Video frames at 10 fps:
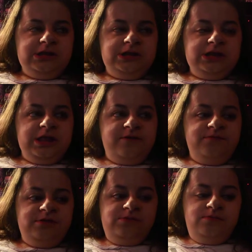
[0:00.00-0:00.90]

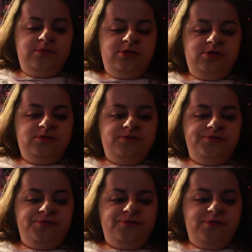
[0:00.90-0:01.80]
11
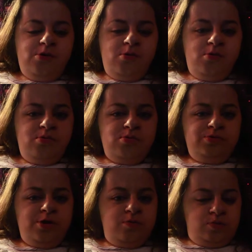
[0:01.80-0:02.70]
months
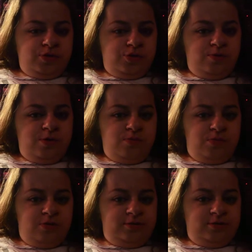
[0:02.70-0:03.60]
old, almost
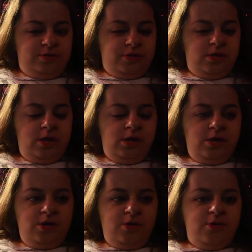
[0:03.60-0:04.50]
12 months
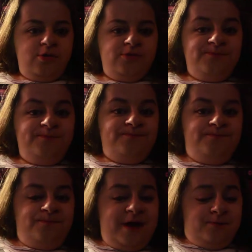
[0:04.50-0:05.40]
Oh,
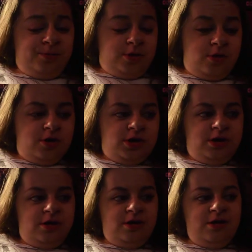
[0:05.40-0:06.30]

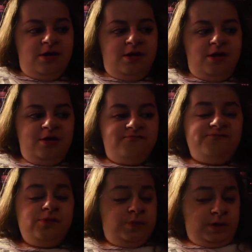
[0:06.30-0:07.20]
Papillon,
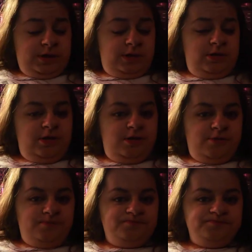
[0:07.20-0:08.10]
full-blooded.
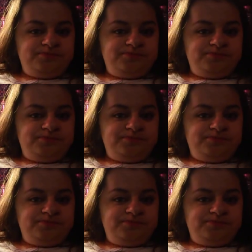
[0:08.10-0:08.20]
Um,